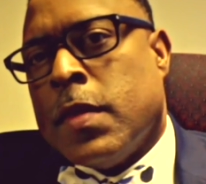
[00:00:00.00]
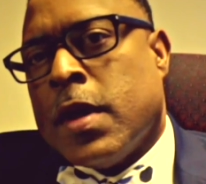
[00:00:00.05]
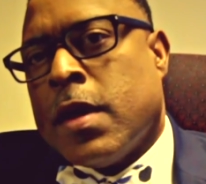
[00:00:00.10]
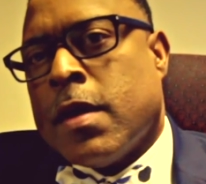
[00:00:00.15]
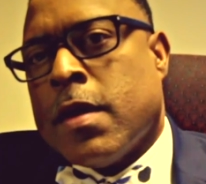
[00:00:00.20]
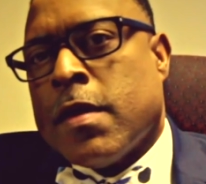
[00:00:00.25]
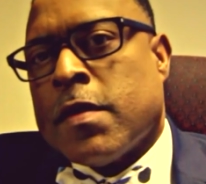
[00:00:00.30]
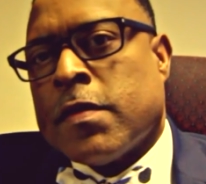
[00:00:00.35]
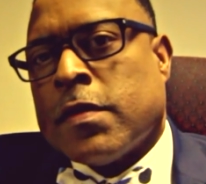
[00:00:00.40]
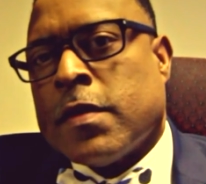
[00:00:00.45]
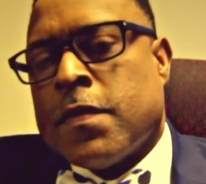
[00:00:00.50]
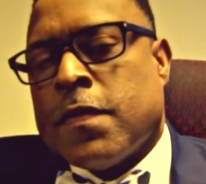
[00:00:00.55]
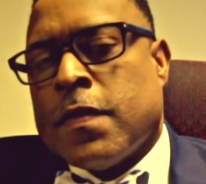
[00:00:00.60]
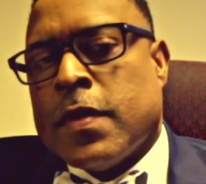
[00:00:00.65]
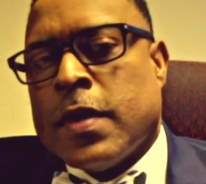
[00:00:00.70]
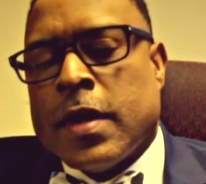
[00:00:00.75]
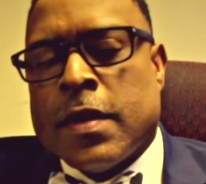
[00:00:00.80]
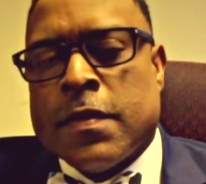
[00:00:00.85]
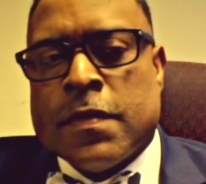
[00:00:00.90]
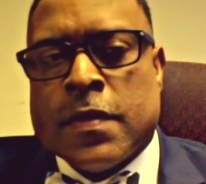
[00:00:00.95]
because
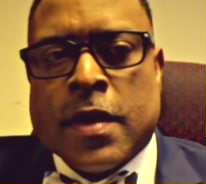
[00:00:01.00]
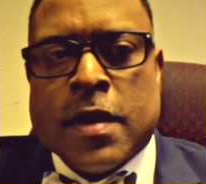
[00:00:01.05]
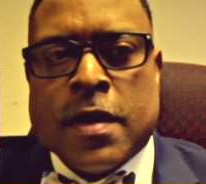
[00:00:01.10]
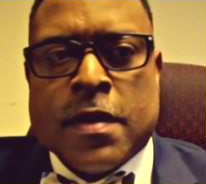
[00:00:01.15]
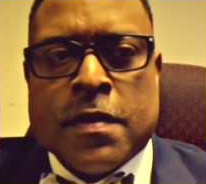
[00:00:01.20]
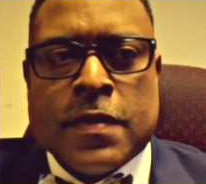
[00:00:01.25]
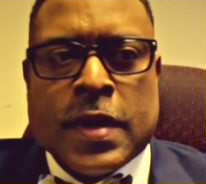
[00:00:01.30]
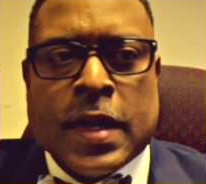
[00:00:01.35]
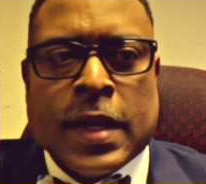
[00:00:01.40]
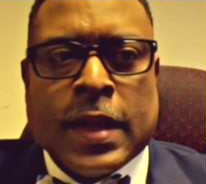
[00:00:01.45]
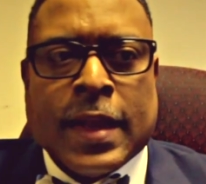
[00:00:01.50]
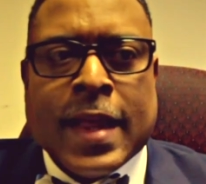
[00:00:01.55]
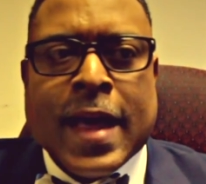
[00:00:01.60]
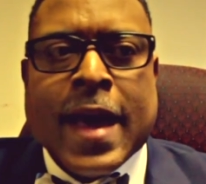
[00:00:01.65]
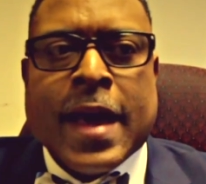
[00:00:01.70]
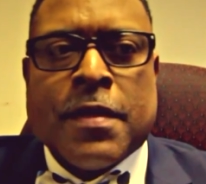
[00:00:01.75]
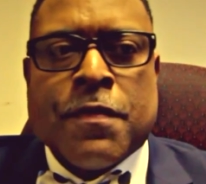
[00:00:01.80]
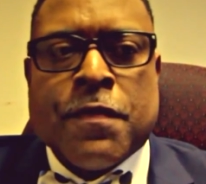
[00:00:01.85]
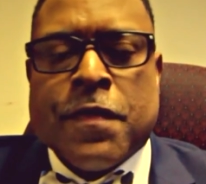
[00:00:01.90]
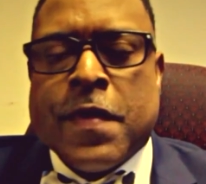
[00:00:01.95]
of a
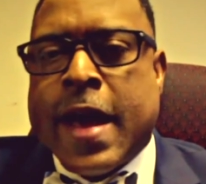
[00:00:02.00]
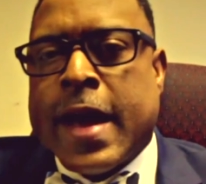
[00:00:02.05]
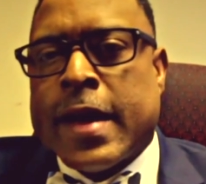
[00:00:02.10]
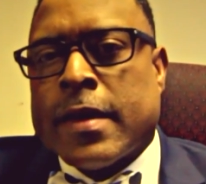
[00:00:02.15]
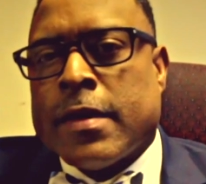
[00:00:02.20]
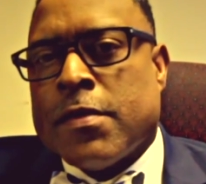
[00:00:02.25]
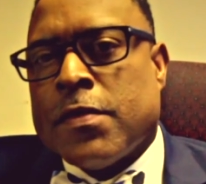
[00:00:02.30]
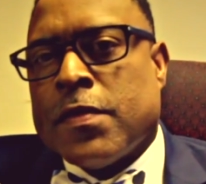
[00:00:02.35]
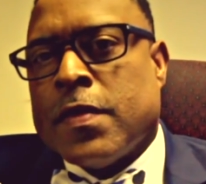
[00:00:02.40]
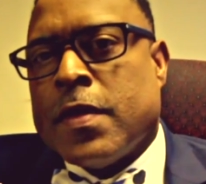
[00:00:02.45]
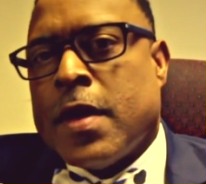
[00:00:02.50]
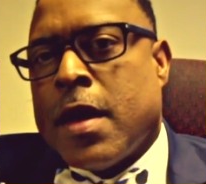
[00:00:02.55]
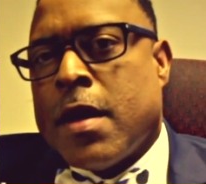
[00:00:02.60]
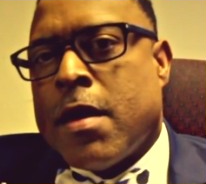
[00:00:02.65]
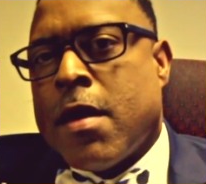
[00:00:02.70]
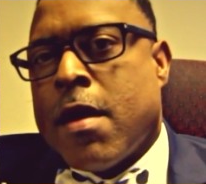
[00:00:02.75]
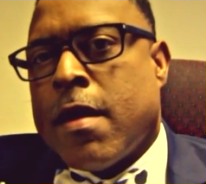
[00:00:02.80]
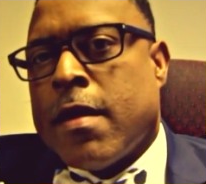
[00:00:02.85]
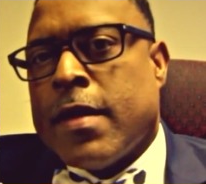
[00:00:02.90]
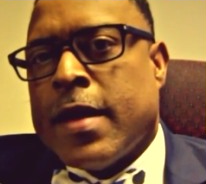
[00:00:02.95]
lot of factors that
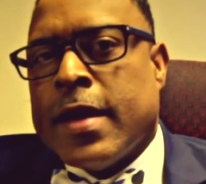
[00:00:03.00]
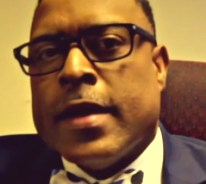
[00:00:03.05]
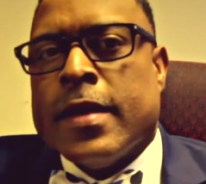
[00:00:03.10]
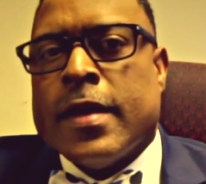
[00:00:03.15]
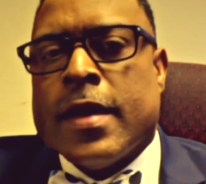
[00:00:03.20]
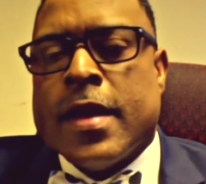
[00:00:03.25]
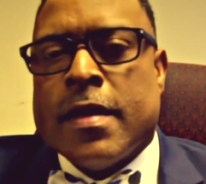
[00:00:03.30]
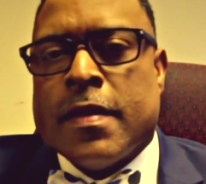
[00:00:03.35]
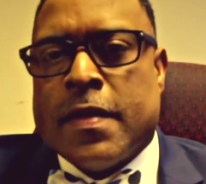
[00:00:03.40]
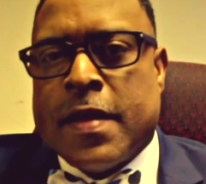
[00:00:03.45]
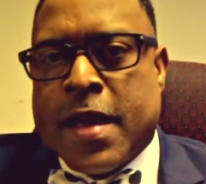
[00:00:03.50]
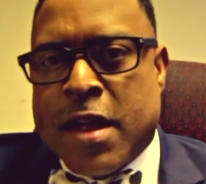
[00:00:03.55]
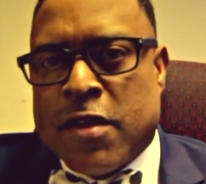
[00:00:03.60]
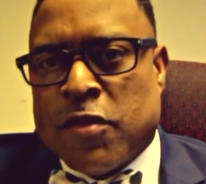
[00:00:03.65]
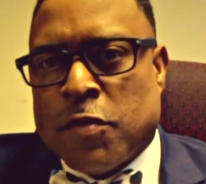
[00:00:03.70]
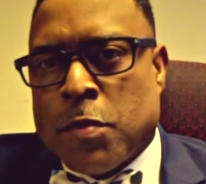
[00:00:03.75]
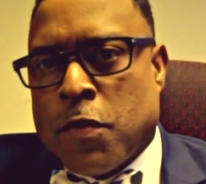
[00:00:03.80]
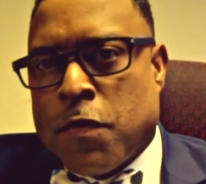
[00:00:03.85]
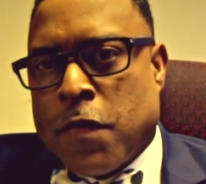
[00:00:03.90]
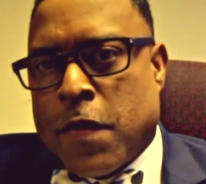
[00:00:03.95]
are
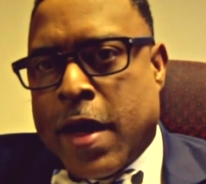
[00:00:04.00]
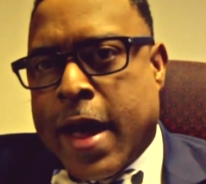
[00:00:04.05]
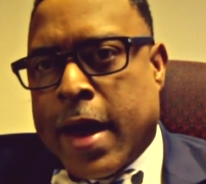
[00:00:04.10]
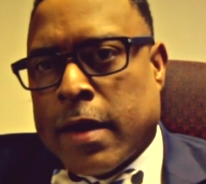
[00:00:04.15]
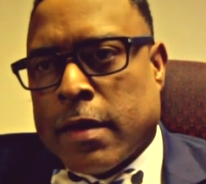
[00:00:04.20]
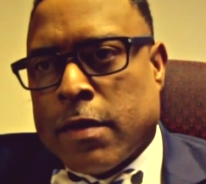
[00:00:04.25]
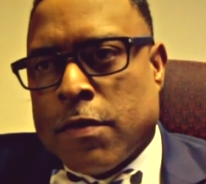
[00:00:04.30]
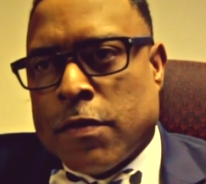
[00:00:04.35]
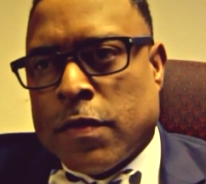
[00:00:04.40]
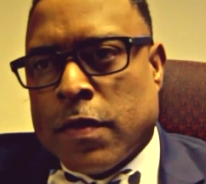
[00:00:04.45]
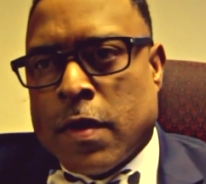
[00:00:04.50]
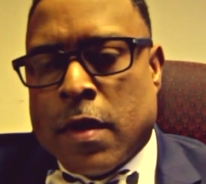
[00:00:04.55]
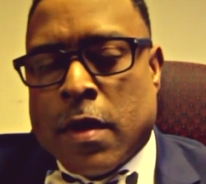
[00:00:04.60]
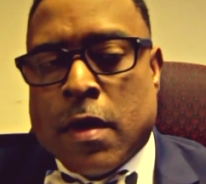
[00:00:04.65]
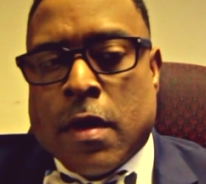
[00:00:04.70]
intangible factors.